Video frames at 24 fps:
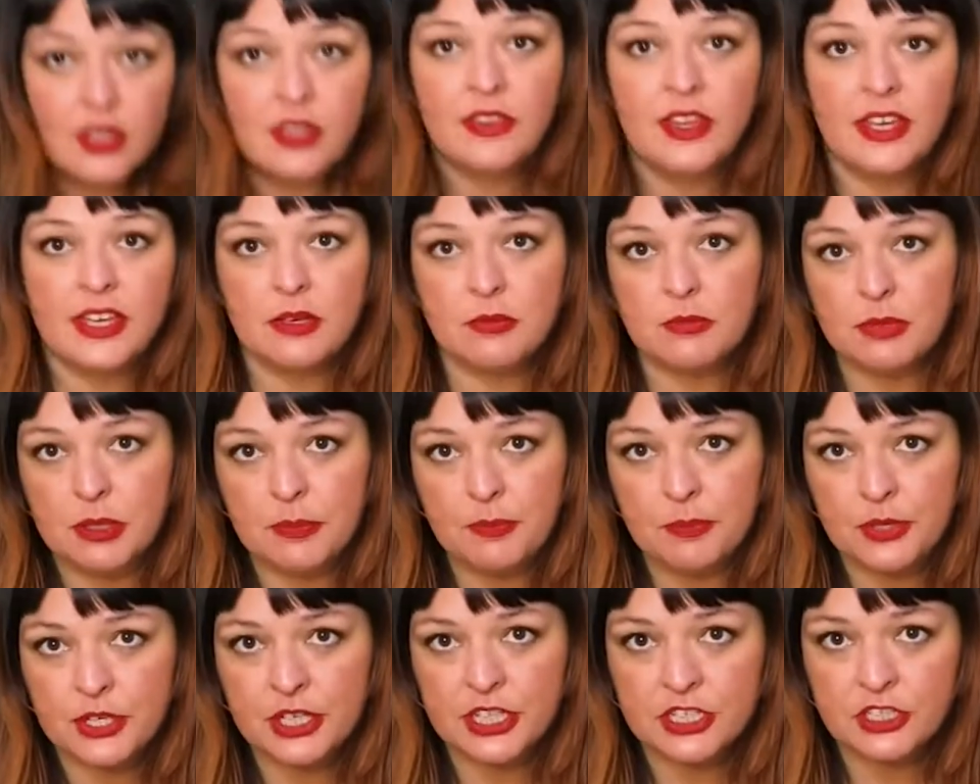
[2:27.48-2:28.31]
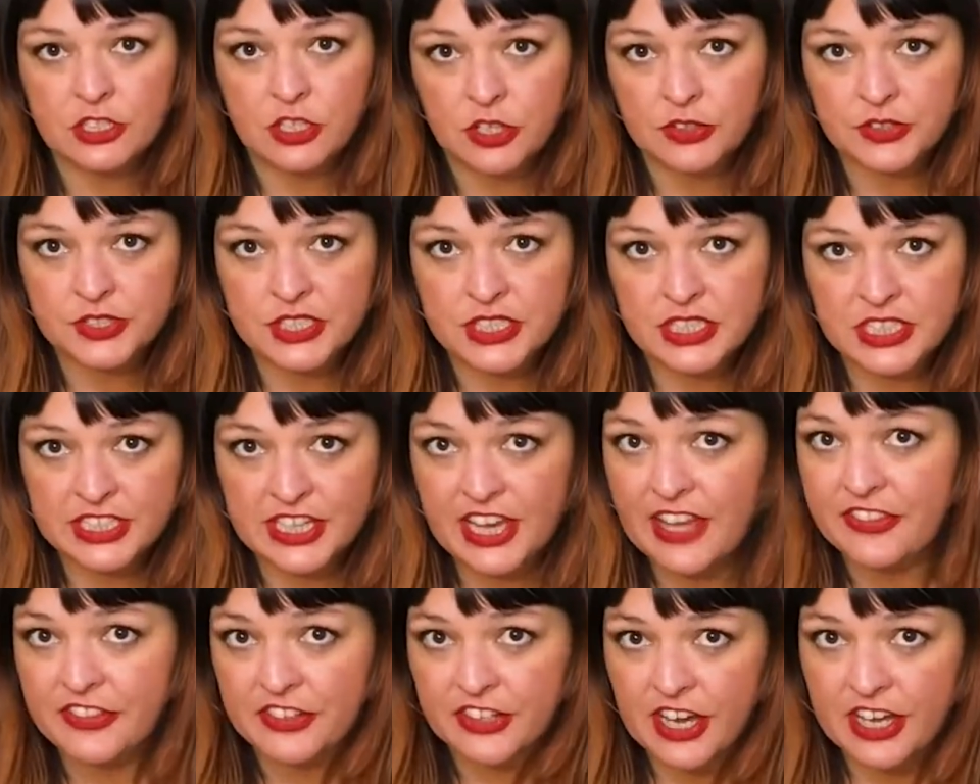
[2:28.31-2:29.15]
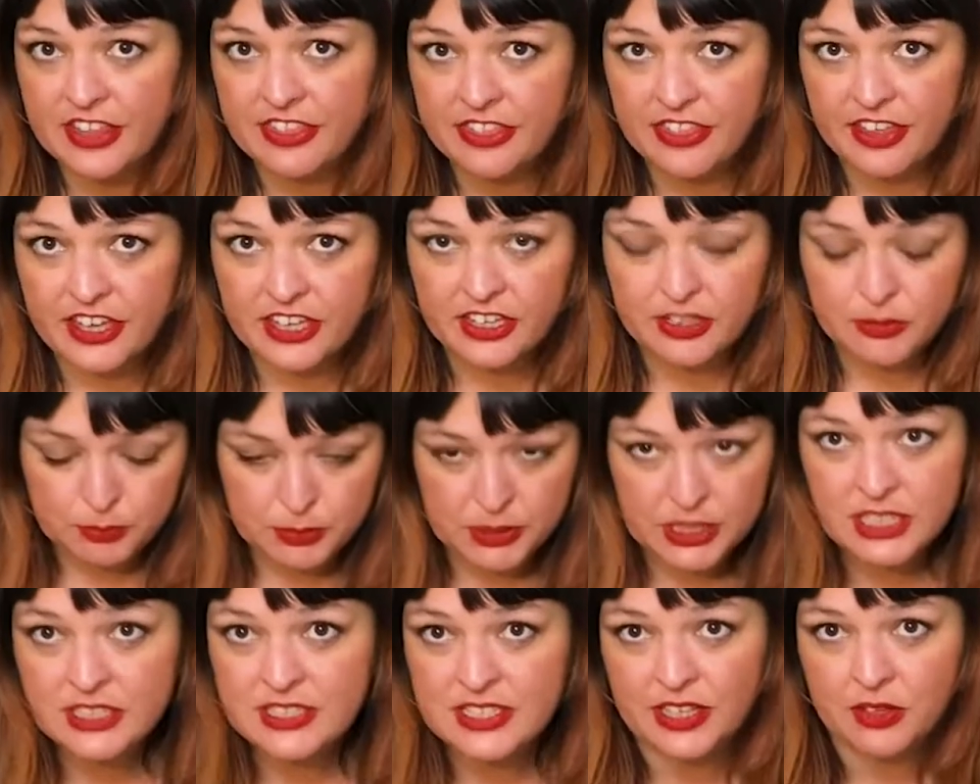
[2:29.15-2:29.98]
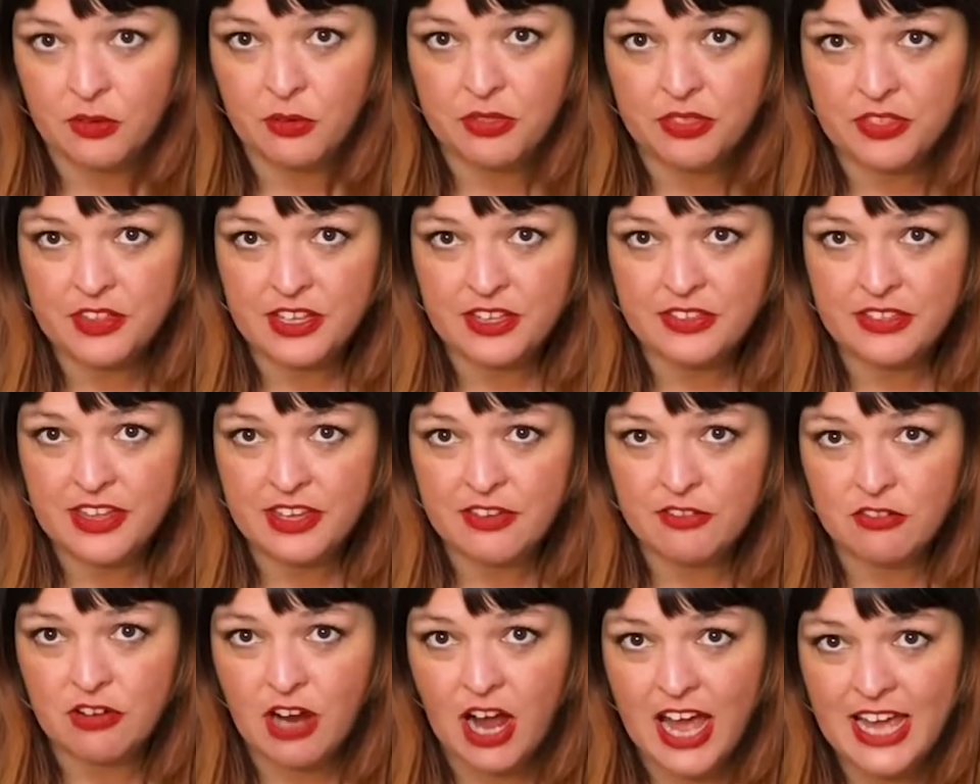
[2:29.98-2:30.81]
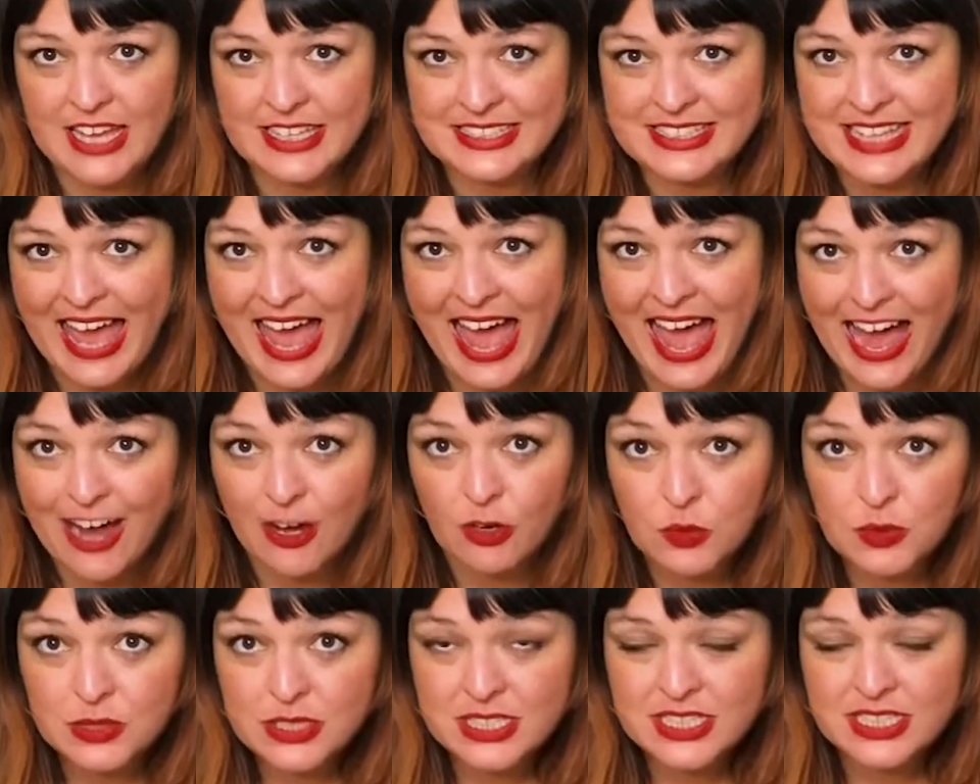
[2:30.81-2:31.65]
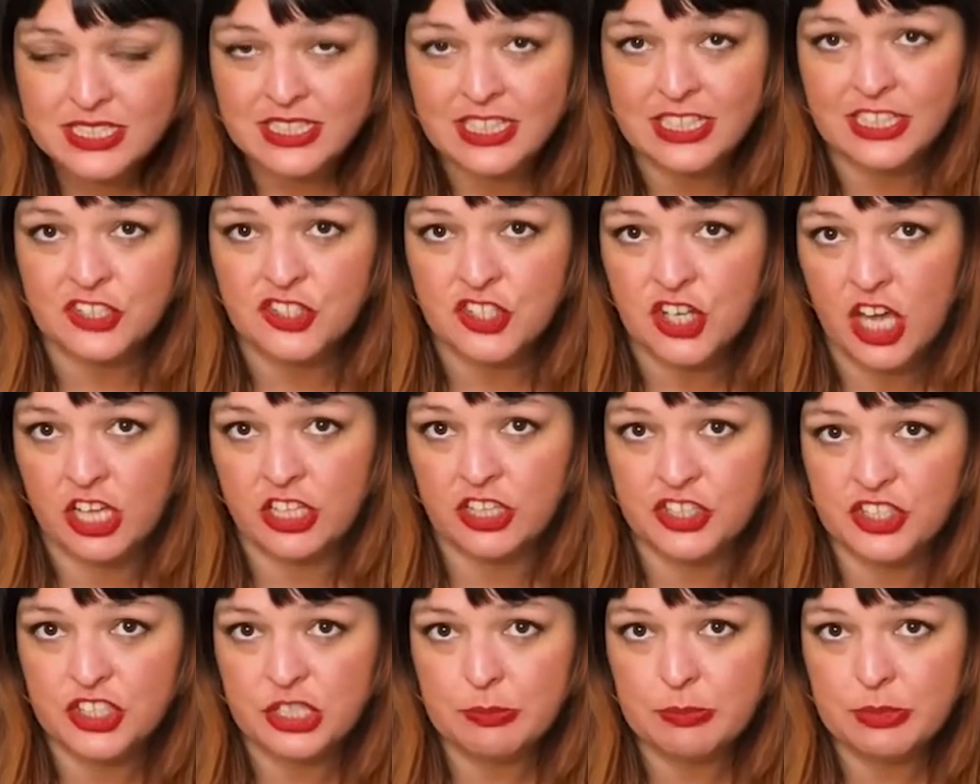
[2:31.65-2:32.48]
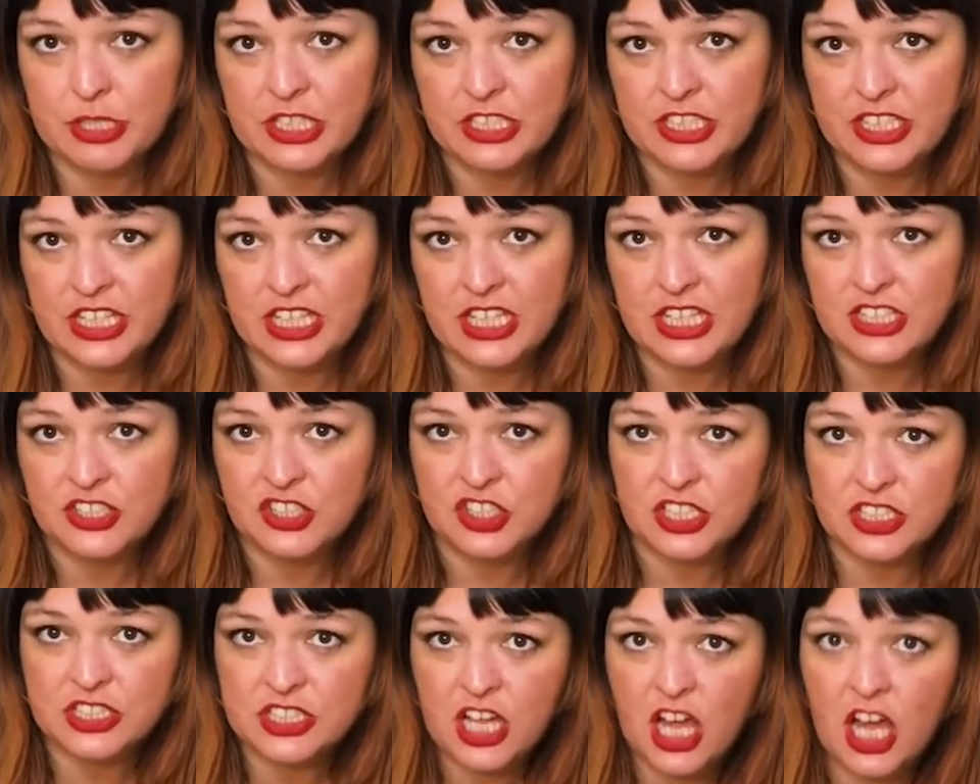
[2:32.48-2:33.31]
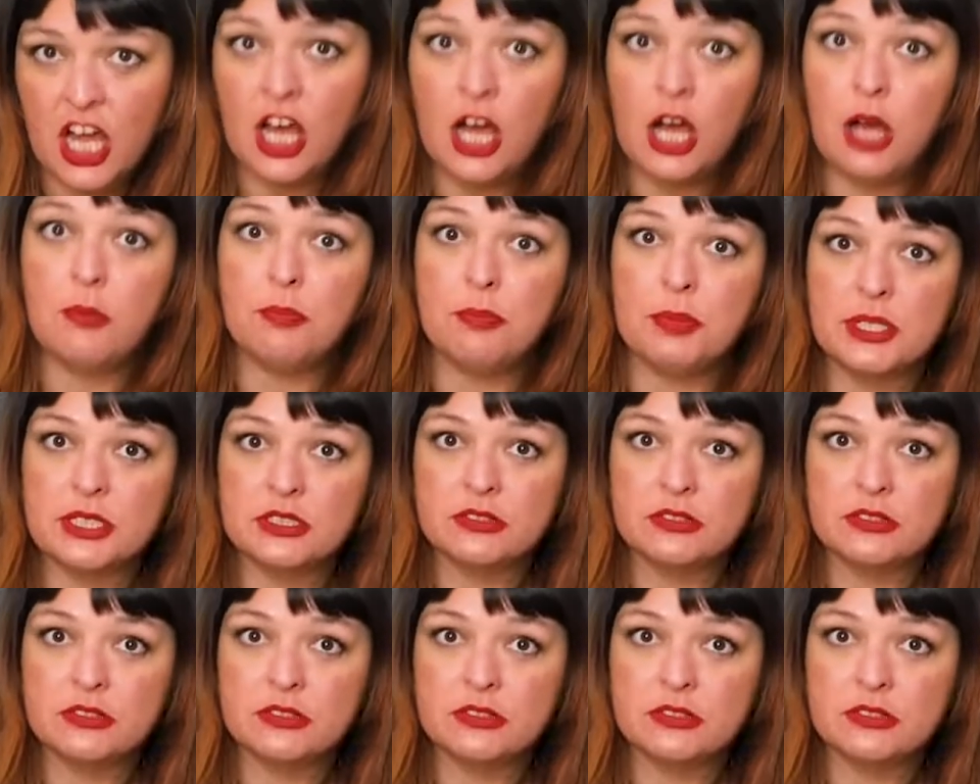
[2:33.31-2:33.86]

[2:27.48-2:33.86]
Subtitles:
They can be pretty close together, I think, because I don't think they rise out like a chocolate chip cookie, just up,